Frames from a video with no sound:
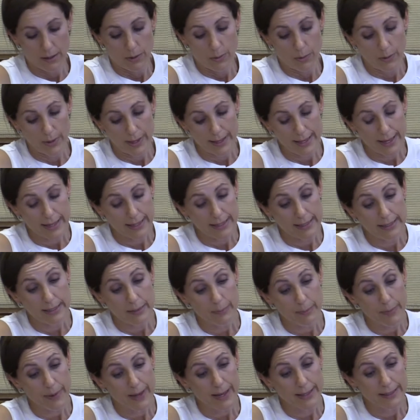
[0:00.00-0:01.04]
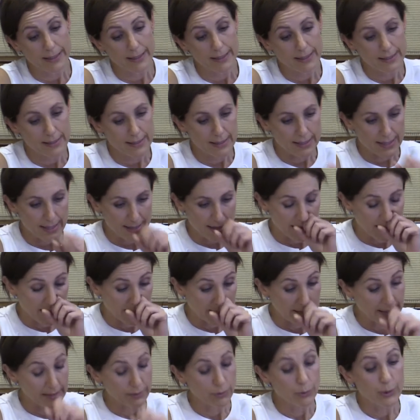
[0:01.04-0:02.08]
within
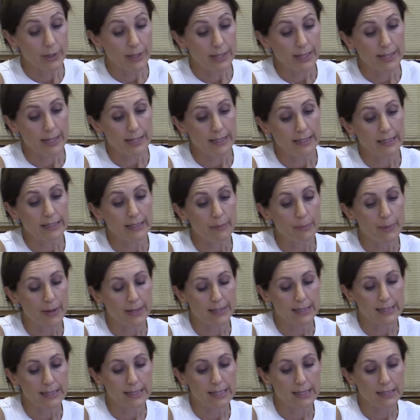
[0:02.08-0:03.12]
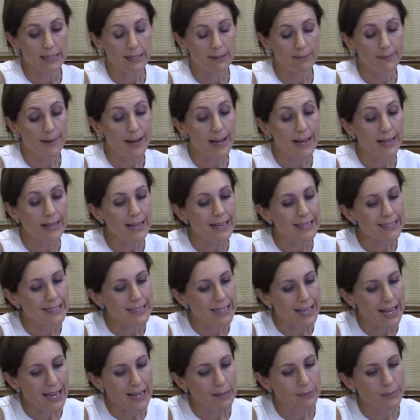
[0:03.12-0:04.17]
an independent central bank, has
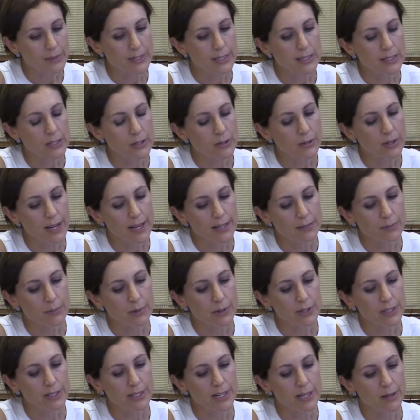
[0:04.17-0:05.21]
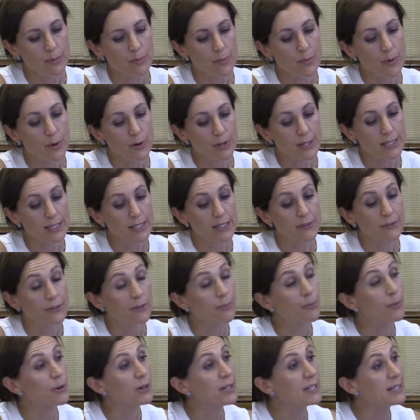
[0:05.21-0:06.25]
helped insulate monetary policy
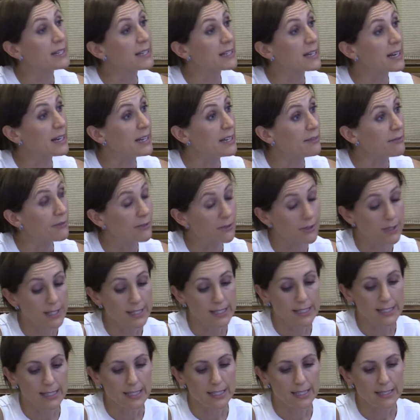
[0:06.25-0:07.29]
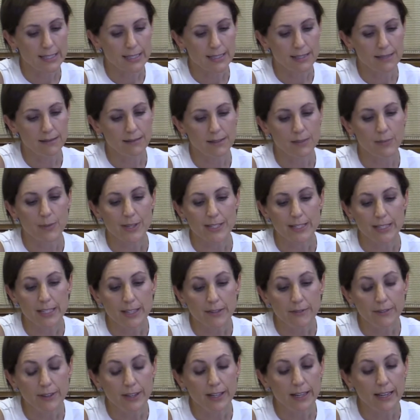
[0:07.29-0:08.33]
from political influences.
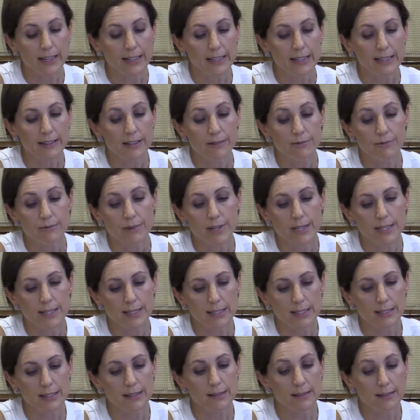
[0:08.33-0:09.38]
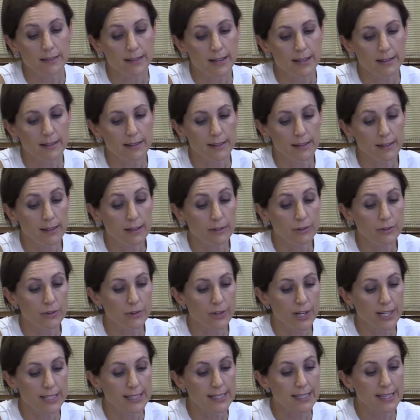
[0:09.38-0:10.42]
Specifically, the risk that the
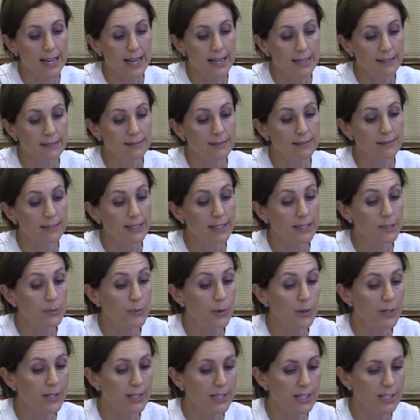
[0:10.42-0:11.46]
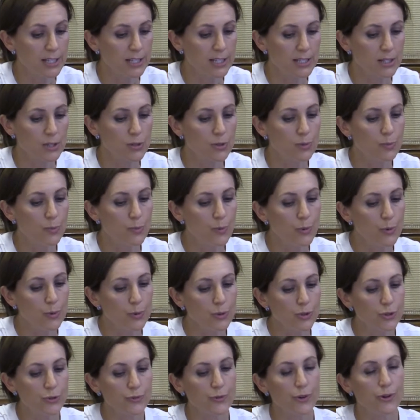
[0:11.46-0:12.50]
electoral cycle leads politicians to
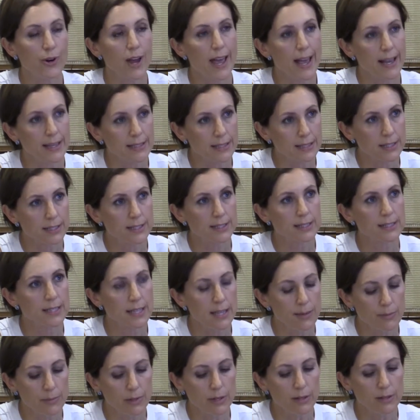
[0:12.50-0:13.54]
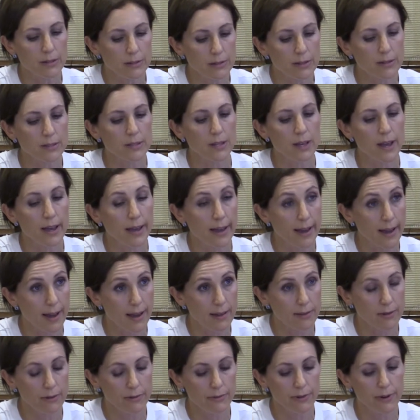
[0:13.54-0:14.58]
push for extra stimulus
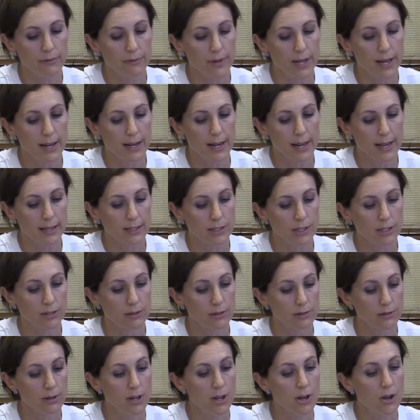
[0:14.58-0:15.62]
ahead of a re-election,